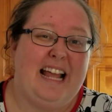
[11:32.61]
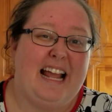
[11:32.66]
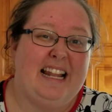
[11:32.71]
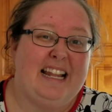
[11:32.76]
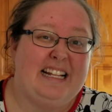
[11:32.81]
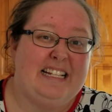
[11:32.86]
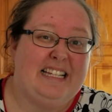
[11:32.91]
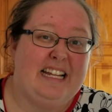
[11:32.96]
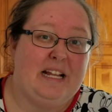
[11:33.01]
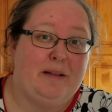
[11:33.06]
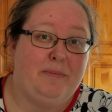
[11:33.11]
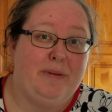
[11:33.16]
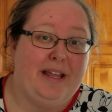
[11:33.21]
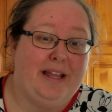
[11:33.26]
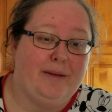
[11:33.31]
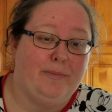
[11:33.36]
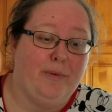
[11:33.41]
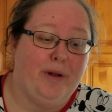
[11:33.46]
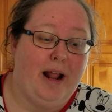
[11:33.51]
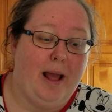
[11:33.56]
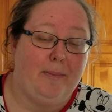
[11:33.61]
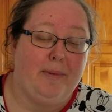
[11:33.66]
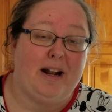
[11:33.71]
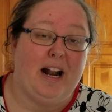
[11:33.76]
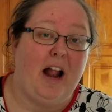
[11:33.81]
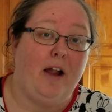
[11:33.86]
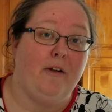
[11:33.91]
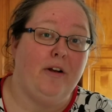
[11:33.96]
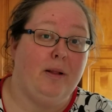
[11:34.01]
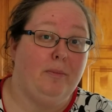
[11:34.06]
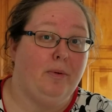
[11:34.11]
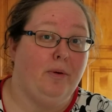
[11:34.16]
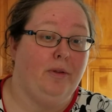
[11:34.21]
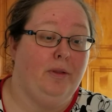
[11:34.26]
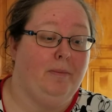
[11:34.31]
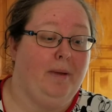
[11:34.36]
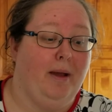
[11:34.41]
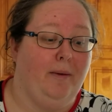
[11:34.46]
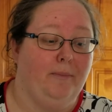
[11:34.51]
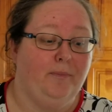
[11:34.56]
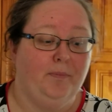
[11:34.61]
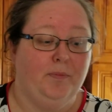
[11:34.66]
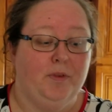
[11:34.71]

And let's take a peek at what happened. I already pulled them out.